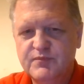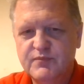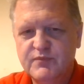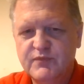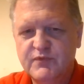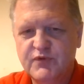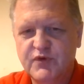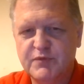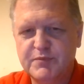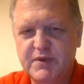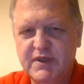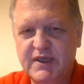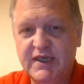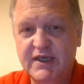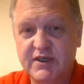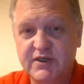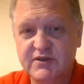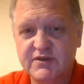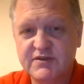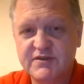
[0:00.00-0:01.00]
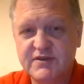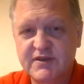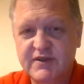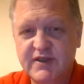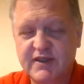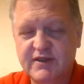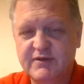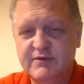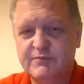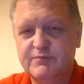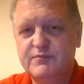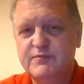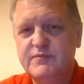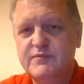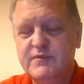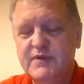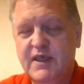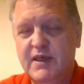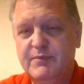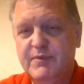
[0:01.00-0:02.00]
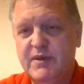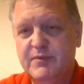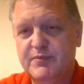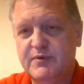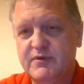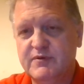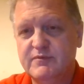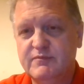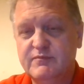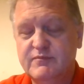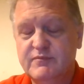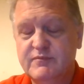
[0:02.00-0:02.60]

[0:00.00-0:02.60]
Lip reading: for beginners. I like to get people